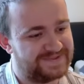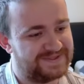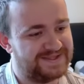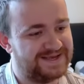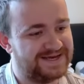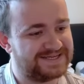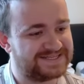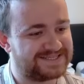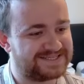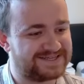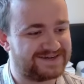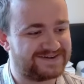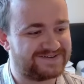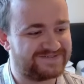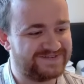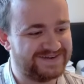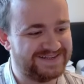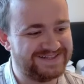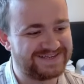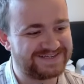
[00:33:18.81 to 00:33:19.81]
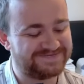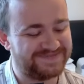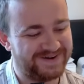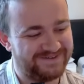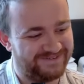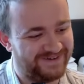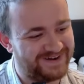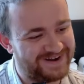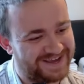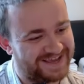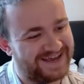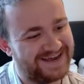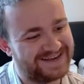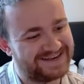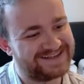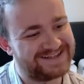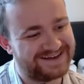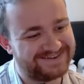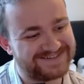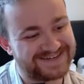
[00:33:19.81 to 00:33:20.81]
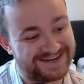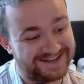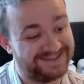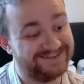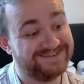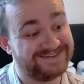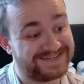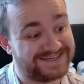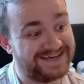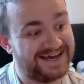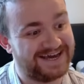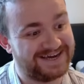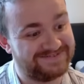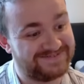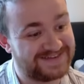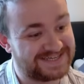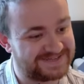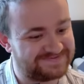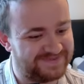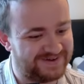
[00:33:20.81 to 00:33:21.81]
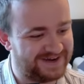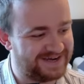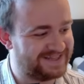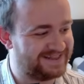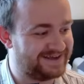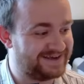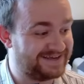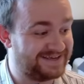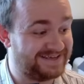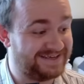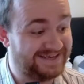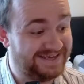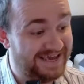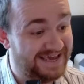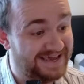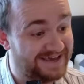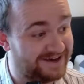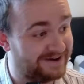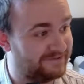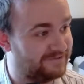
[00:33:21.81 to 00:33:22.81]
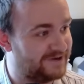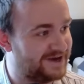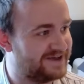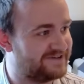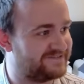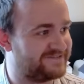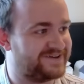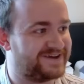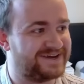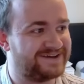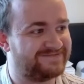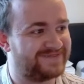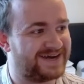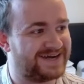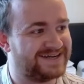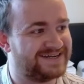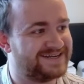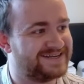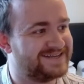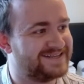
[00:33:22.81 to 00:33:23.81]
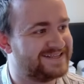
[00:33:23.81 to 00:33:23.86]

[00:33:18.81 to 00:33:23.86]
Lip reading: That's tough. We lost by 1k. That was a close game despite, like, giga whiffing, man.